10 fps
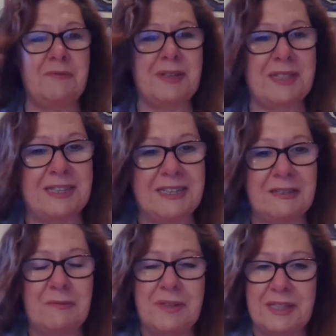with
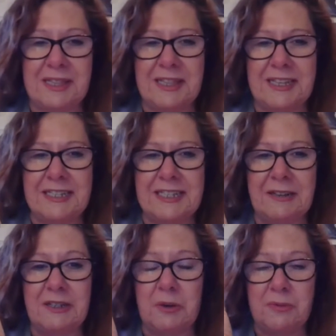the things
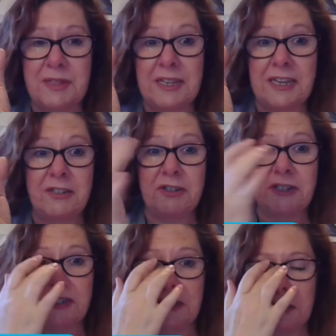that, with the
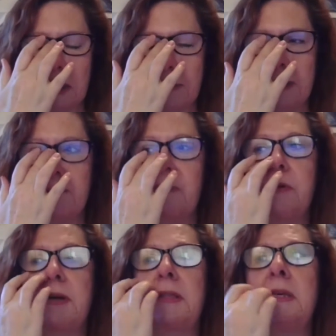energies that are coming
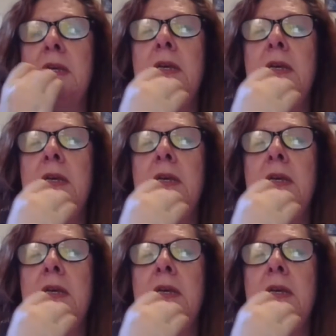forth,